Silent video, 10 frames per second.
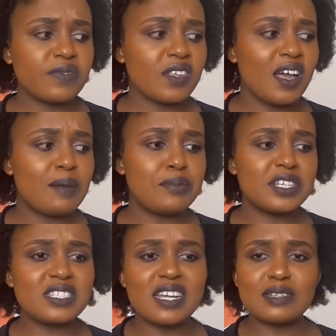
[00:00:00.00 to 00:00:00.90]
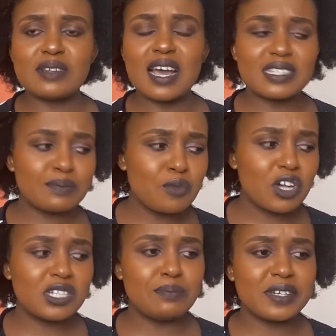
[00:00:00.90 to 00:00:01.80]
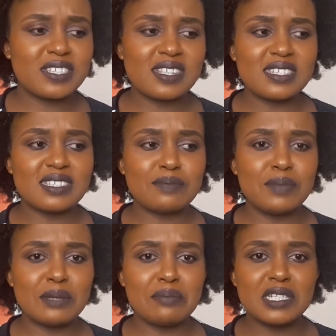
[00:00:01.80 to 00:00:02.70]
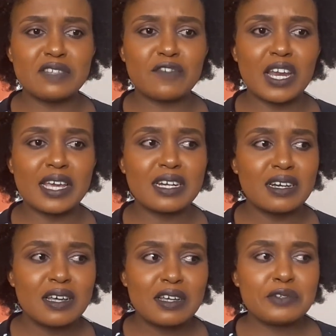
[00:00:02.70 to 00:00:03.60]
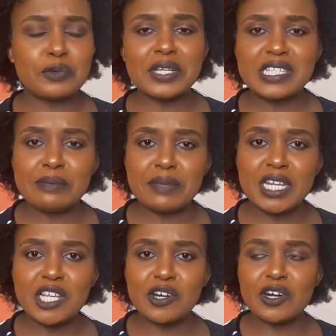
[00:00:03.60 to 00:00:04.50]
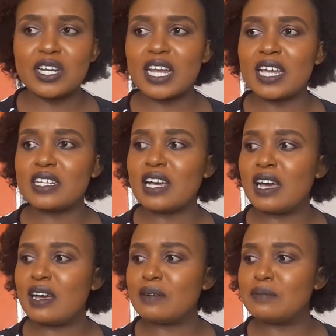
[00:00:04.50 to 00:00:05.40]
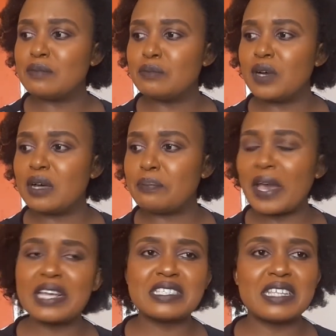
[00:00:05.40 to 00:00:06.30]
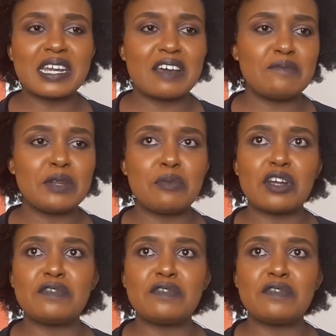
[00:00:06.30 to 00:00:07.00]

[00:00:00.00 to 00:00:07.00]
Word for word: a bridge that a small bridge that's been built for like 20 million um, pens that have been bought